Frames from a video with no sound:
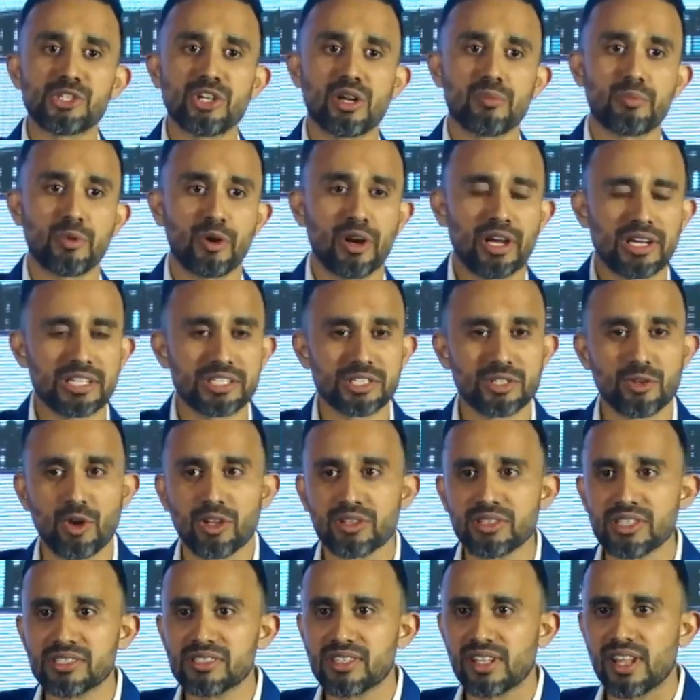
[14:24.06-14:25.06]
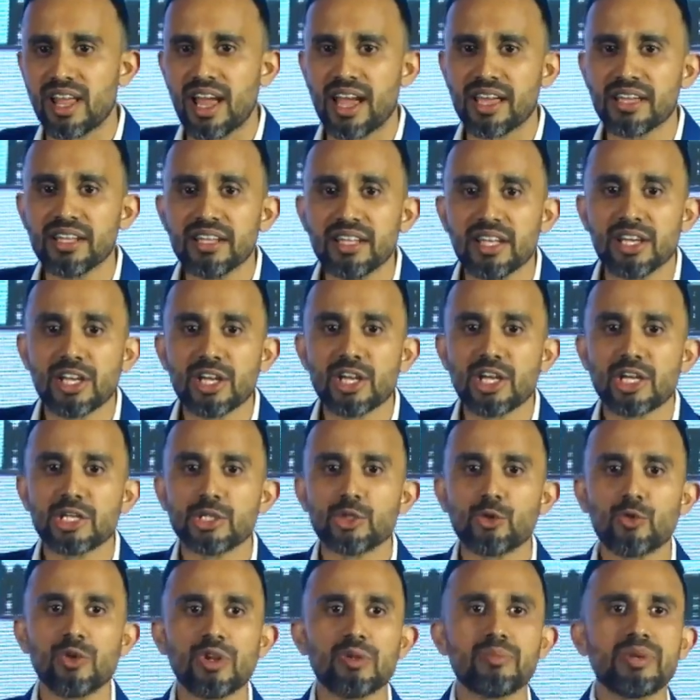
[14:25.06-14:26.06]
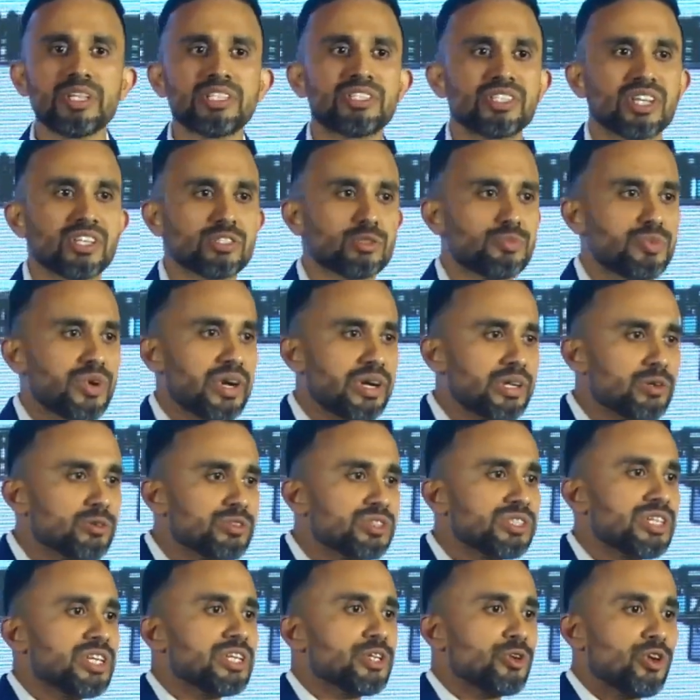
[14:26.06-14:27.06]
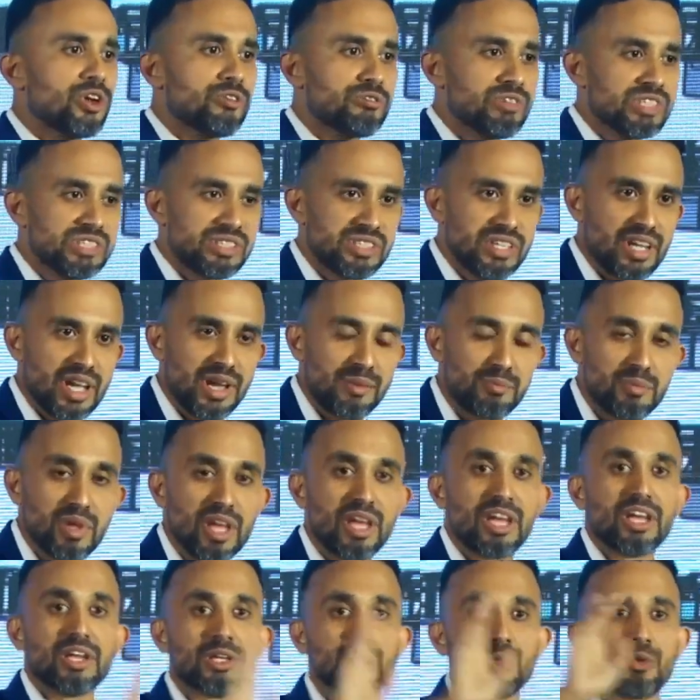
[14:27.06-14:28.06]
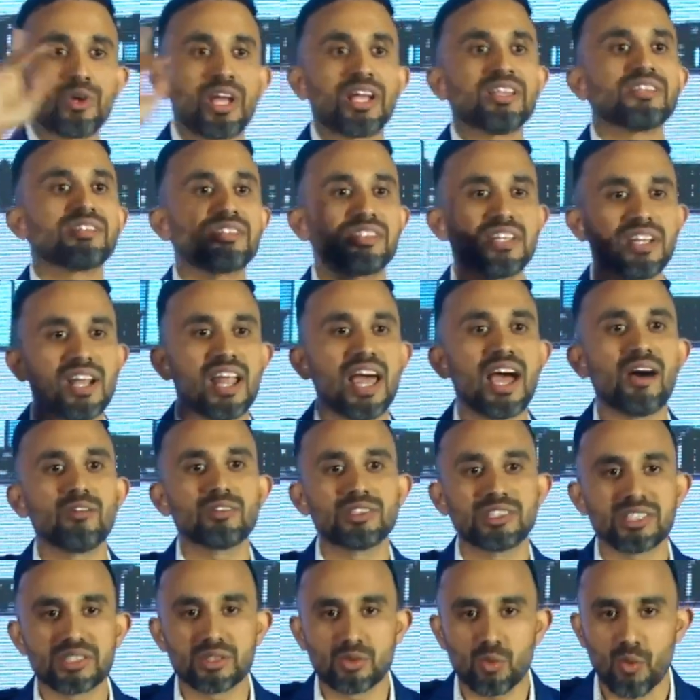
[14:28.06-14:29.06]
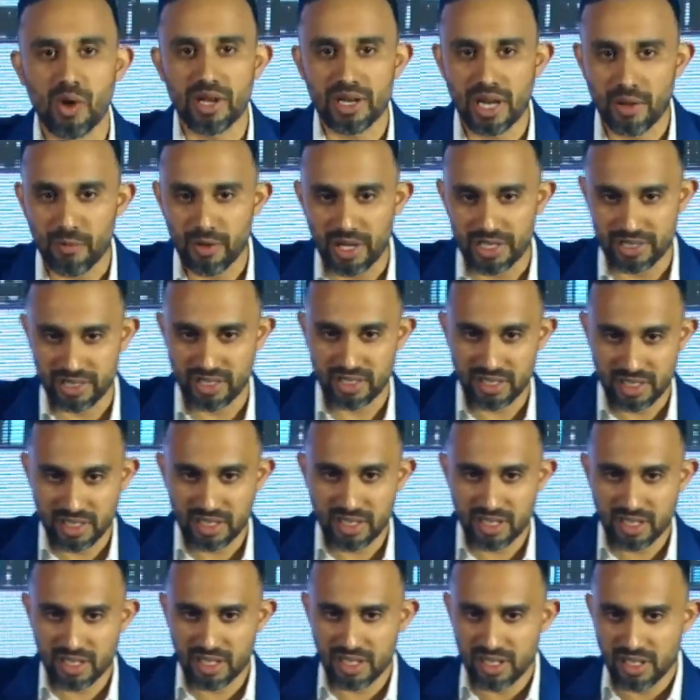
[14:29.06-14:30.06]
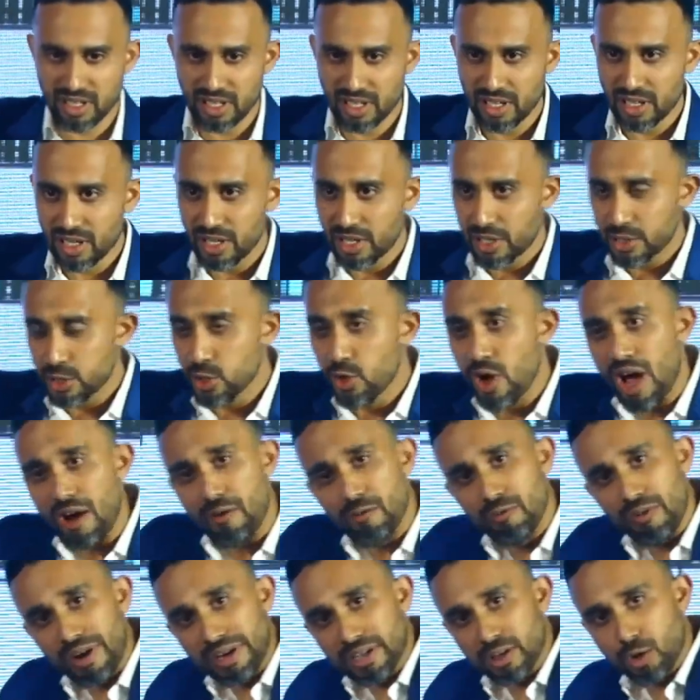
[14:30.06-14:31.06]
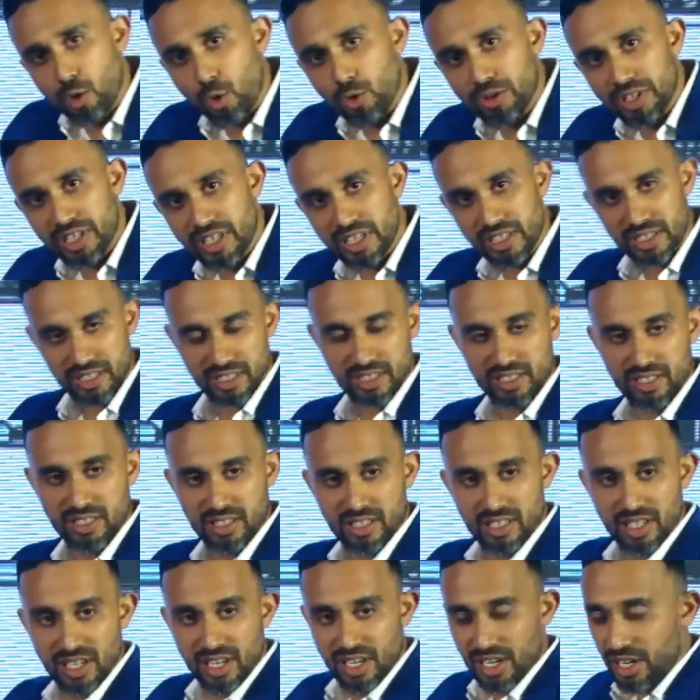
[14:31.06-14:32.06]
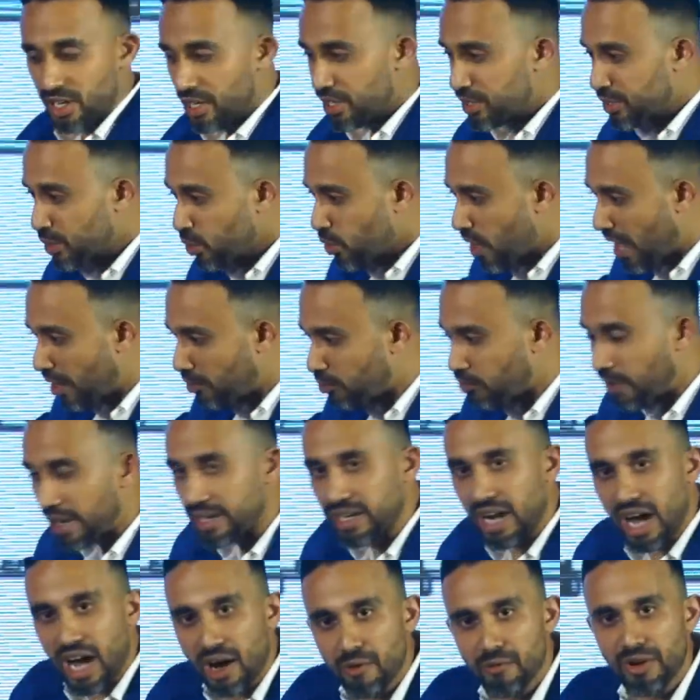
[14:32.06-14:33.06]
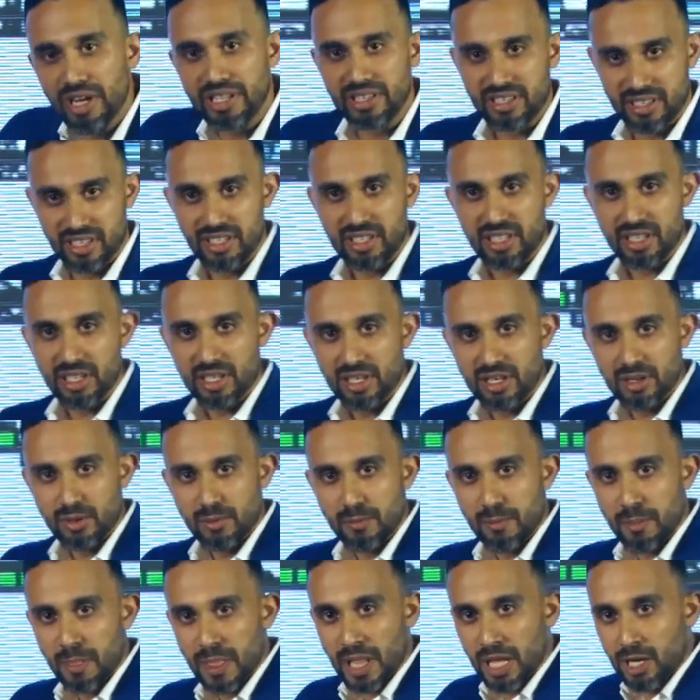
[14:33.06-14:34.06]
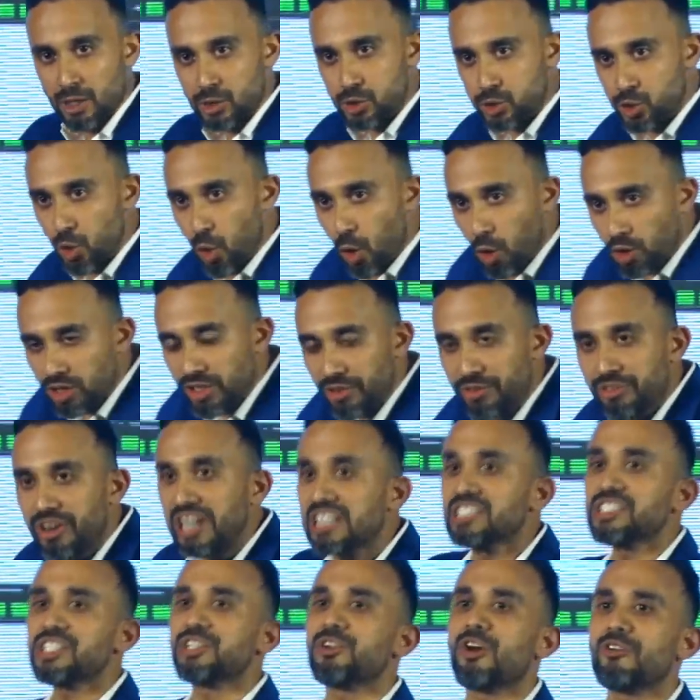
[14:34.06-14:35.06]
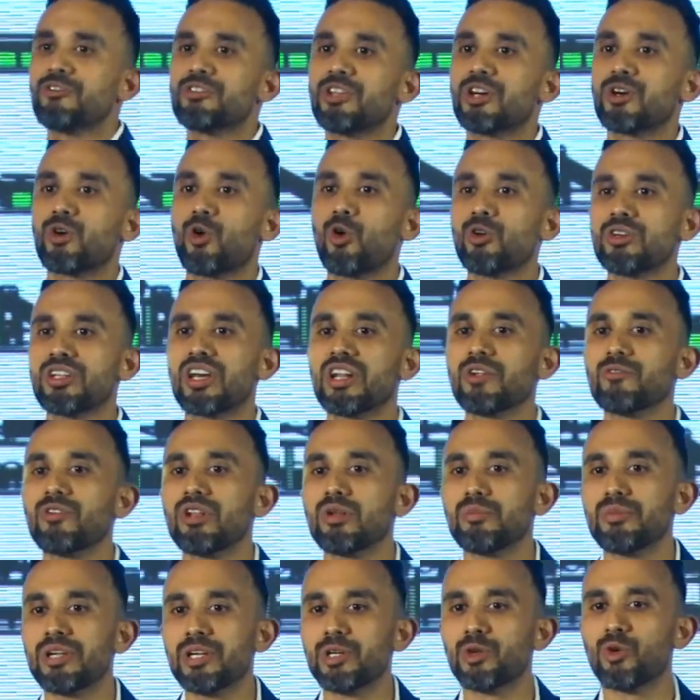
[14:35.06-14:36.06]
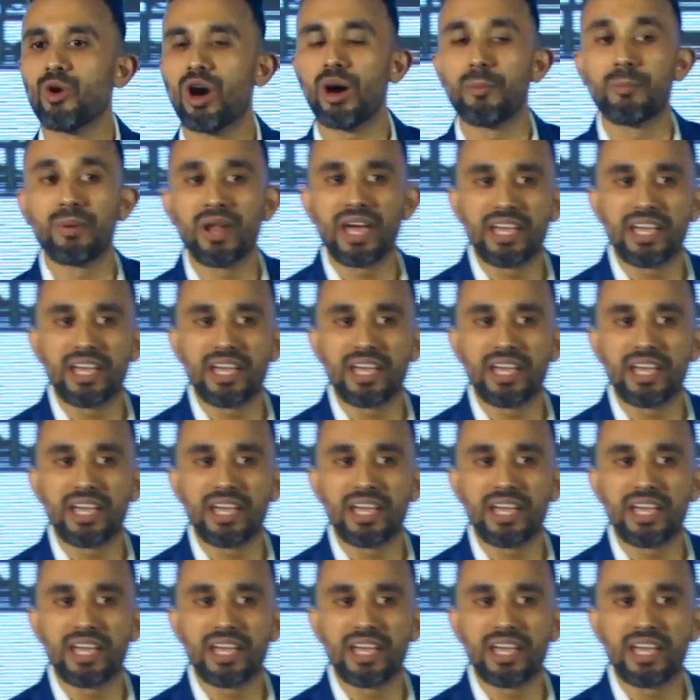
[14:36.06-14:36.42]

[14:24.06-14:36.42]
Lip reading: production on this line. You will be just producing your VCM. You can still have just one oven. You have one coater, you have one oven. So the function of the coater will be to apply